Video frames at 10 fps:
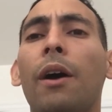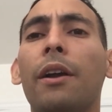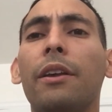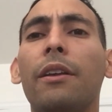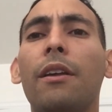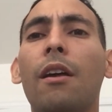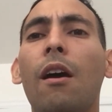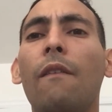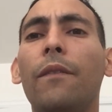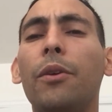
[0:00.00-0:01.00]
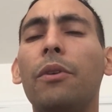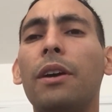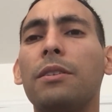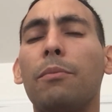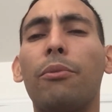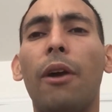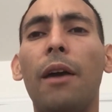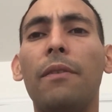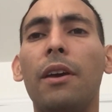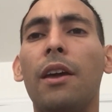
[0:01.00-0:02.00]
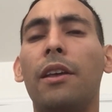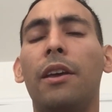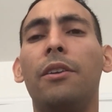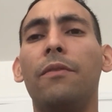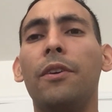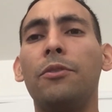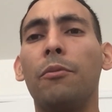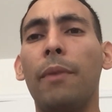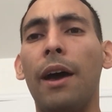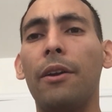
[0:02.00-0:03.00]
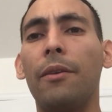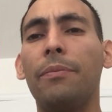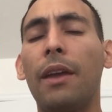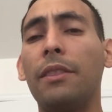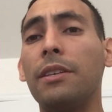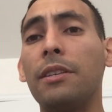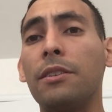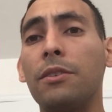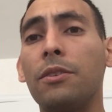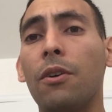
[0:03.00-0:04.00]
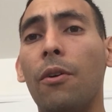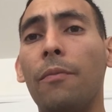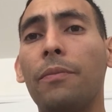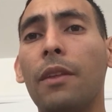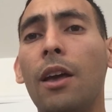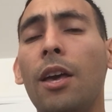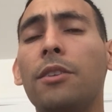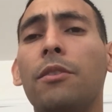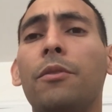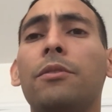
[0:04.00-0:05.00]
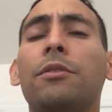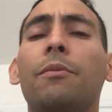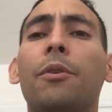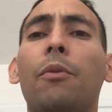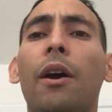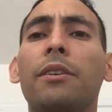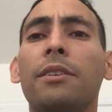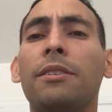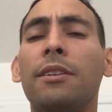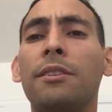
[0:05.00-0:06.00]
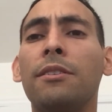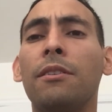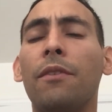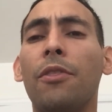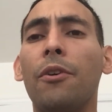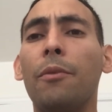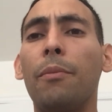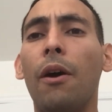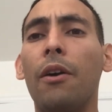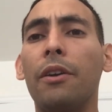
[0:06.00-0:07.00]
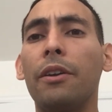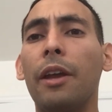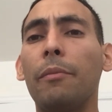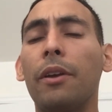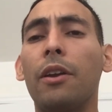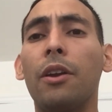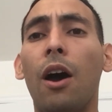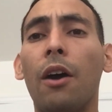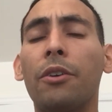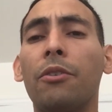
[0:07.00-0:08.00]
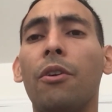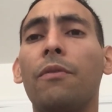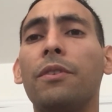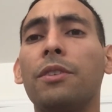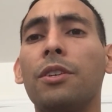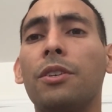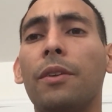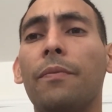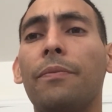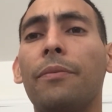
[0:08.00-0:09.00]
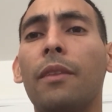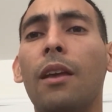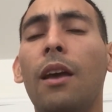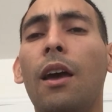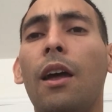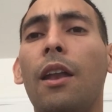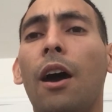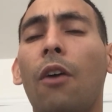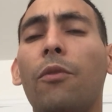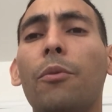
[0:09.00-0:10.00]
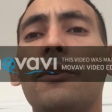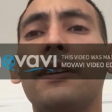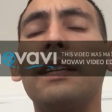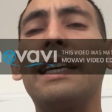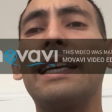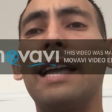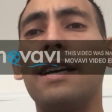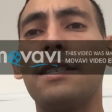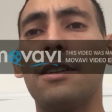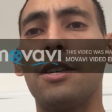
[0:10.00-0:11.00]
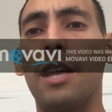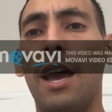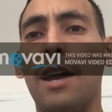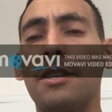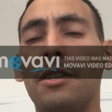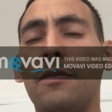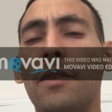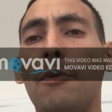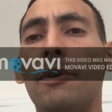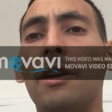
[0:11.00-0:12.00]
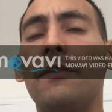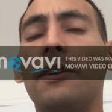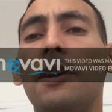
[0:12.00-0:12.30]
body view it as a private and an individual matter, and this isn't so, since it requires the assistance of a third party, namely a doctor or a physician. Now, if we were to legalize such an action, it would give the